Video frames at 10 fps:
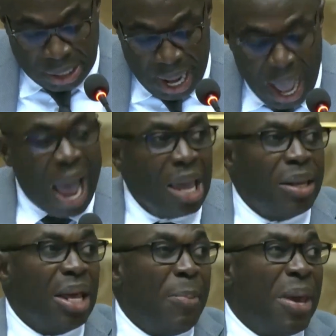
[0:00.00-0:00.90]
the
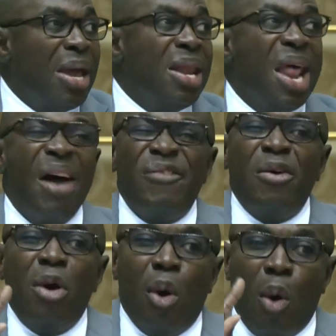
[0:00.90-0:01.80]
IDB
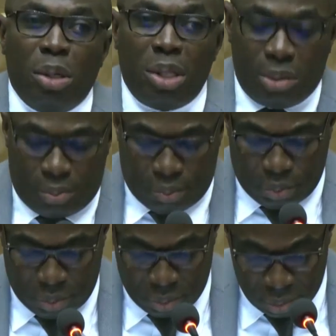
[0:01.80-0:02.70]
never ruled
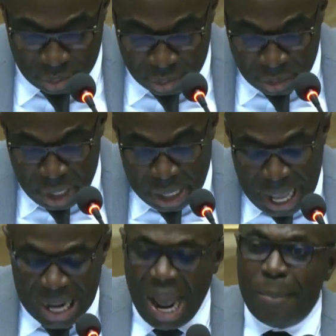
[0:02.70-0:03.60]

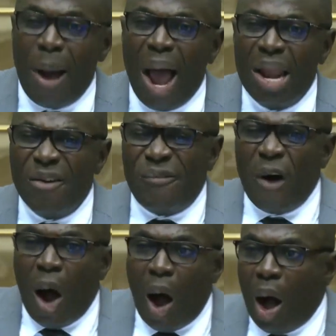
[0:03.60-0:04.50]
that the Mile
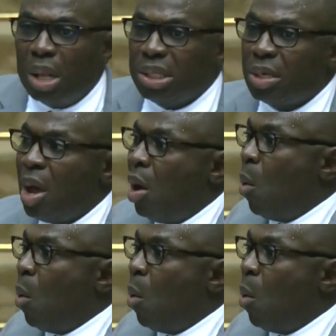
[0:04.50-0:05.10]
Falls